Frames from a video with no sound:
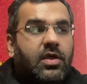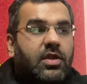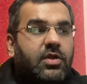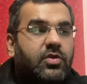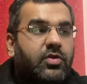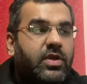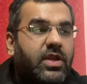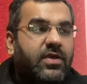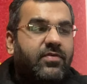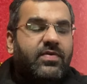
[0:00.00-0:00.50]

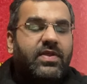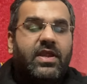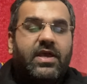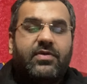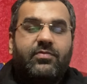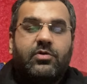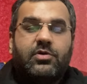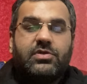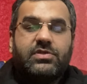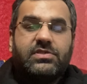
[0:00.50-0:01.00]
Today, when I
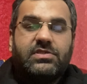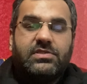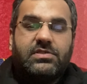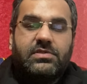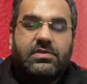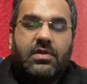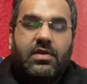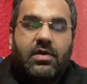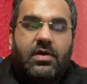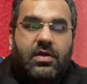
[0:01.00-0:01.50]

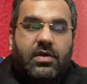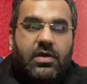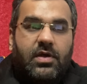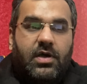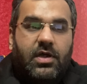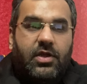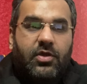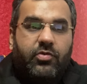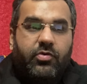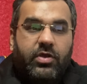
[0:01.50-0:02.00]
was
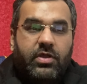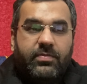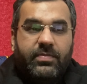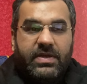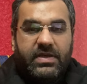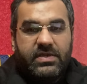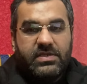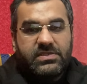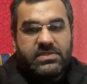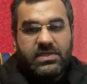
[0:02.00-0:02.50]
uh, doing
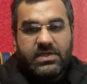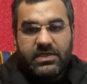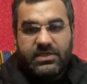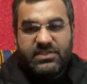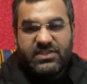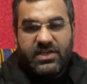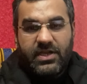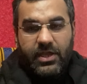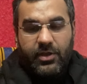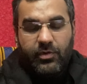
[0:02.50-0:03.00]
my
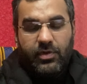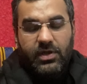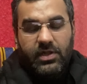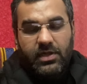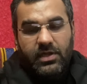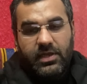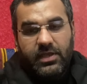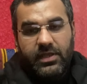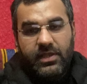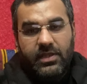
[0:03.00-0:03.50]
research
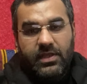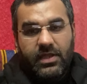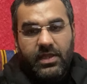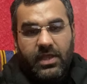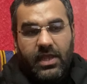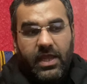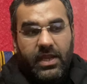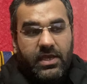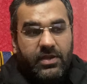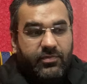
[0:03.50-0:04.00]
regularly,
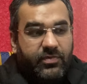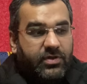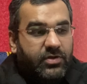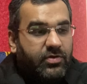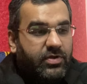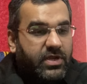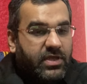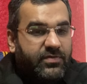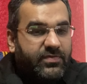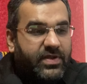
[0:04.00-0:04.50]
and even
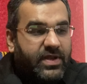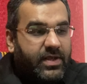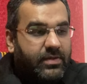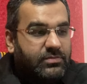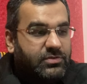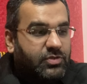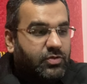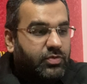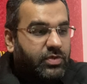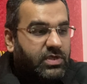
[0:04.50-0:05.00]
today, when I'm
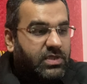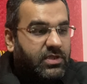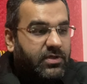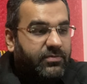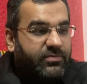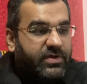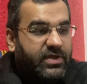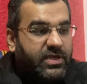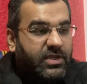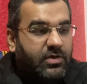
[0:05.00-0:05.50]
shooting the
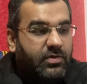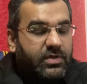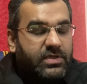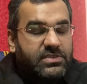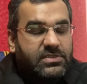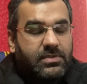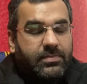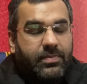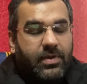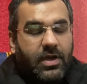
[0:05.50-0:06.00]
video,
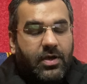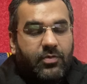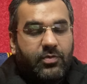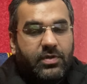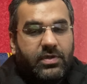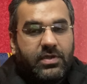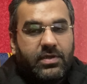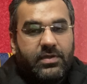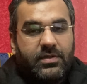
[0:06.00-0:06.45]
it's about